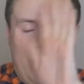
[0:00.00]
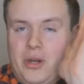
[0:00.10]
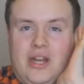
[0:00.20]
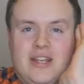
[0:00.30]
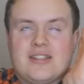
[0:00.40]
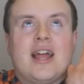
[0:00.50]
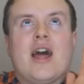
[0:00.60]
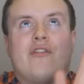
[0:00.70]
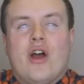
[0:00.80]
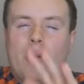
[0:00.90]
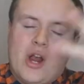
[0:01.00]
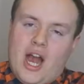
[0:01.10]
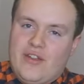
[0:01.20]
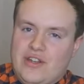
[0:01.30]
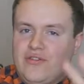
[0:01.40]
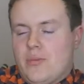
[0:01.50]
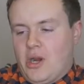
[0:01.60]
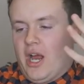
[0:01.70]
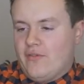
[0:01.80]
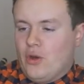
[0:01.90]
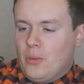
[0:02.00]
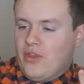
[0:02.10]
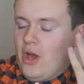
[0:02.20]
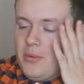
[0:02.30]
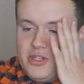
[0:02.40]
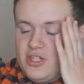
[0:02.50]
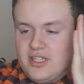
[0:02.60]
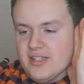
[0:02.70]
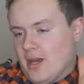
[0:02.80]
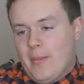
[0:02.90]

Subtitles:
Oh my goodness, I love her. What kind of interview, but kind of vlog with her, but she's